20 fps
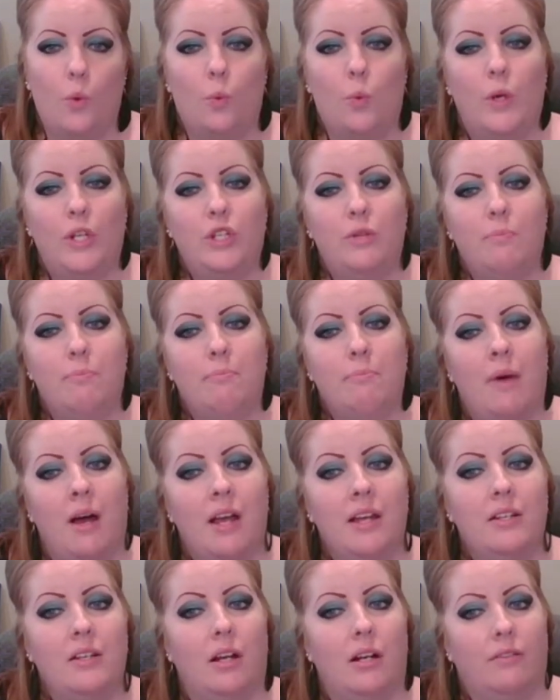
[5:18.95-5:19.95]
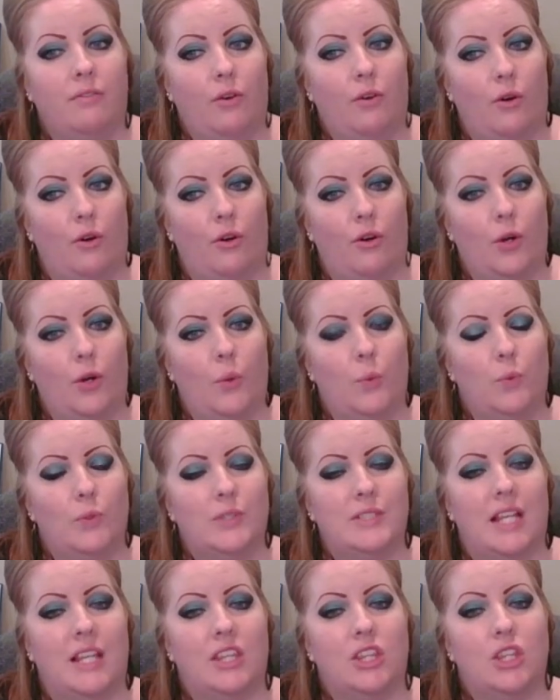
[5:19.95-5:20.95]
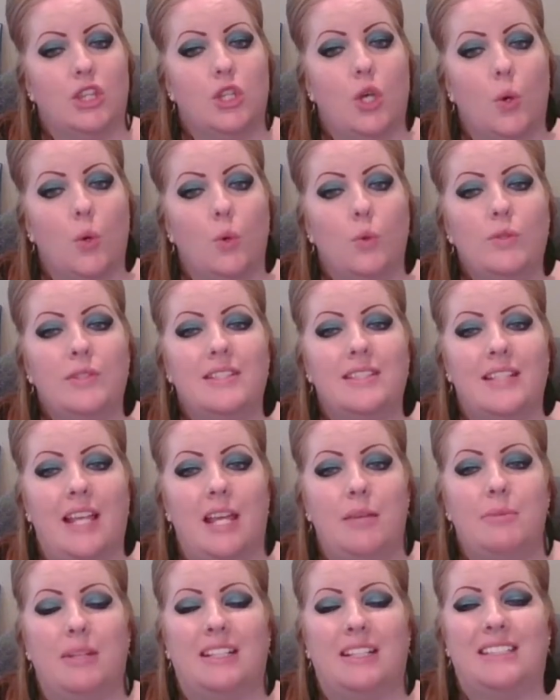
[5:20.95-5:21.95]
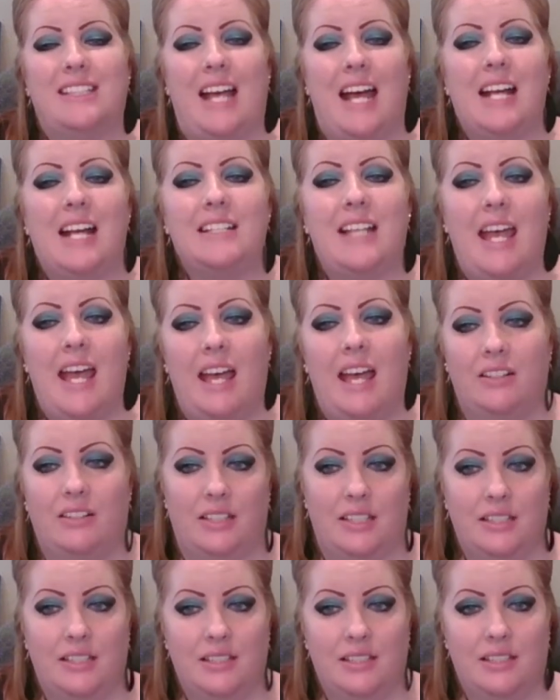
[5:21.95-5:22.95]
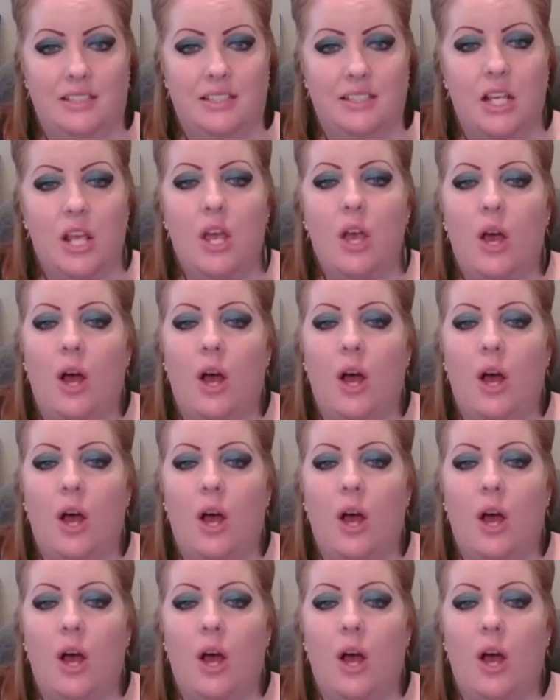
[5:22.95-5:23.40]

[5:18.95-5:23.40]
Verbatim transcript: What you might not have heard was that those same exact analysts